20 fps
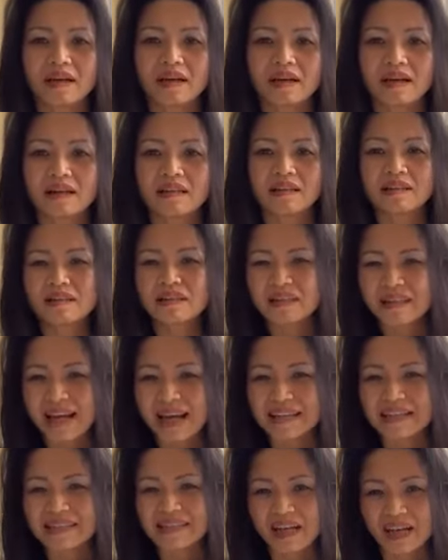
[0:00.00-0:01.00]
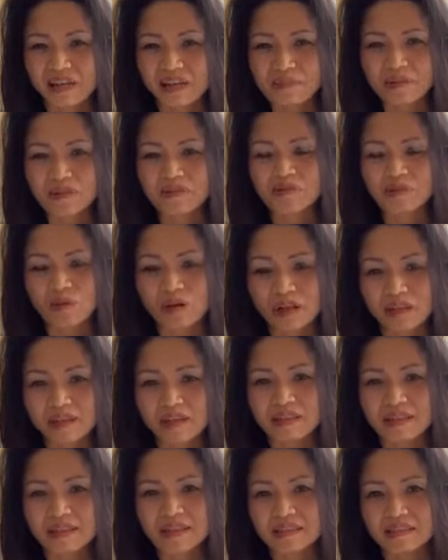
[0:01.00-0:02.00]
uh, that type of
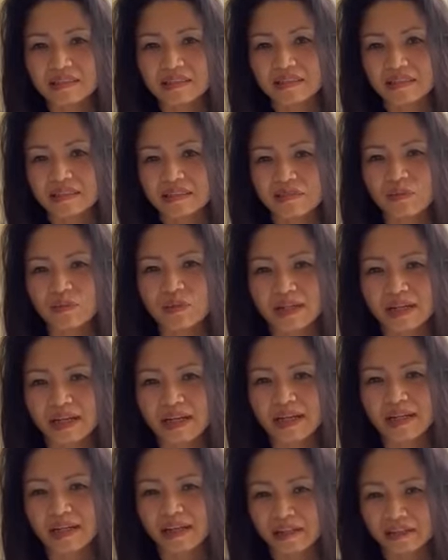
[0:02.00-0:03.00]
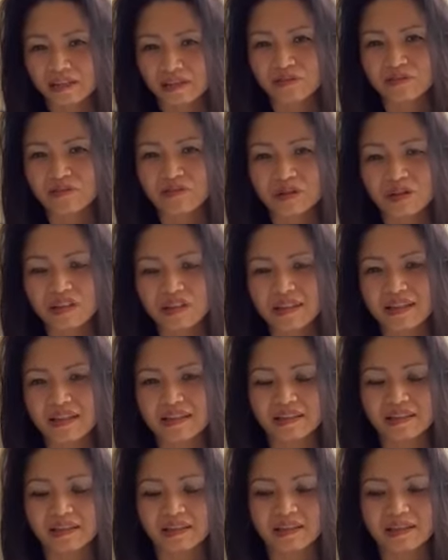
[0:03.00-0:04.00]
quality is, is what I, I look for, like
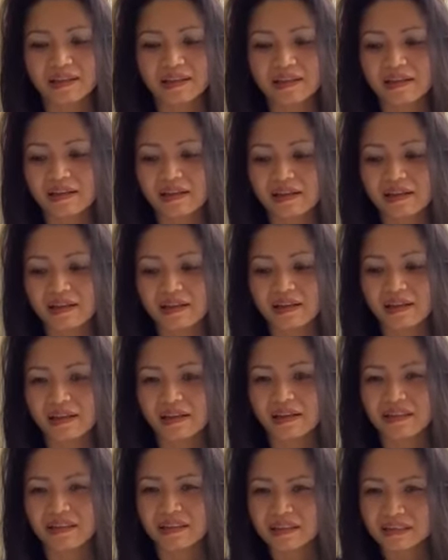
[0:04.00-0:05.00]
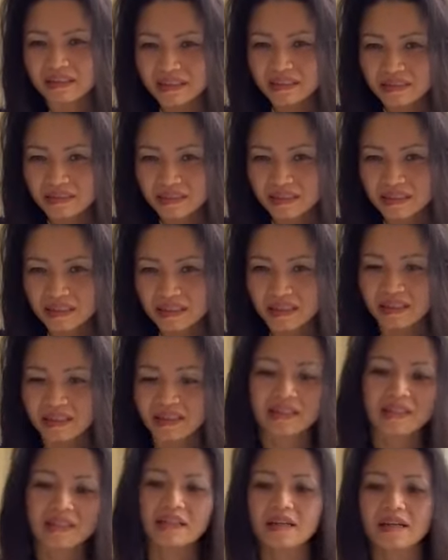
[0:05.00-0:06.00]
the uh, authenticity
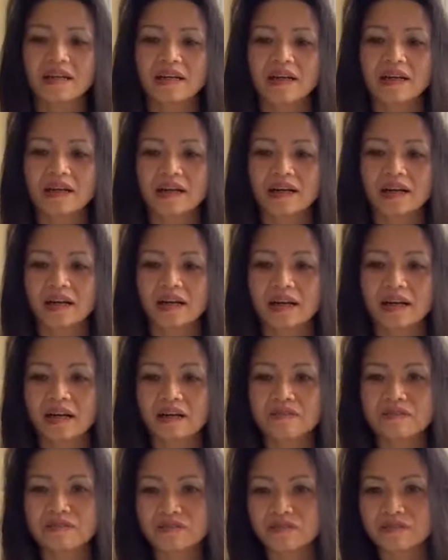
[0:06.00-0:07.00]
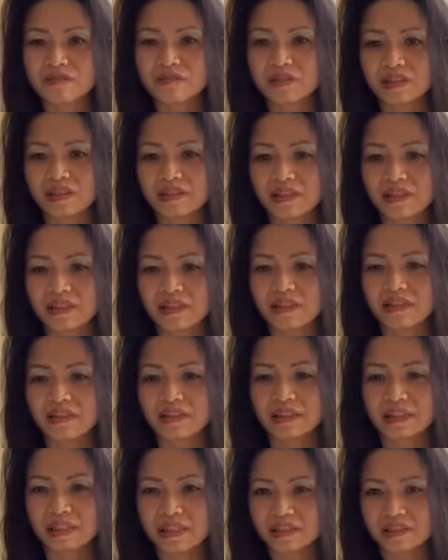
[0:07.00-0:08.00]
uh, of the, the, the
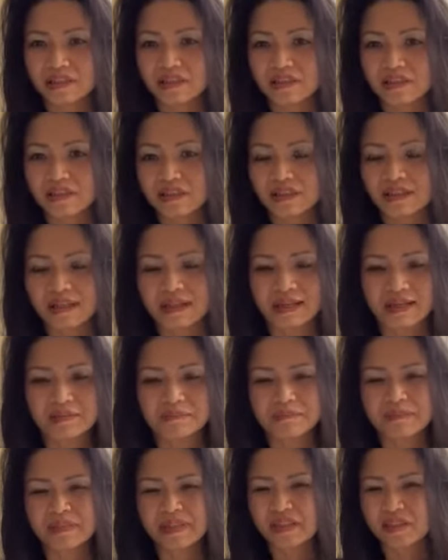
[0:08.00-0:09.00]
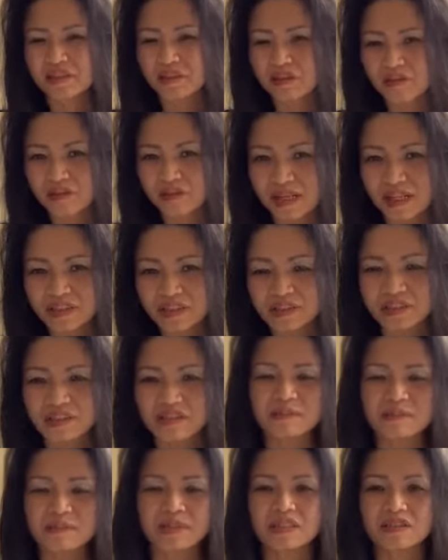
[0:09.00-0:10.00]
leader, uh, being
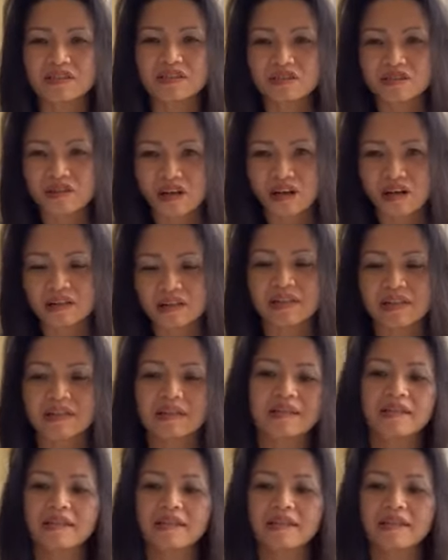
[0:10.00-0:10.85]
courageous, being strong.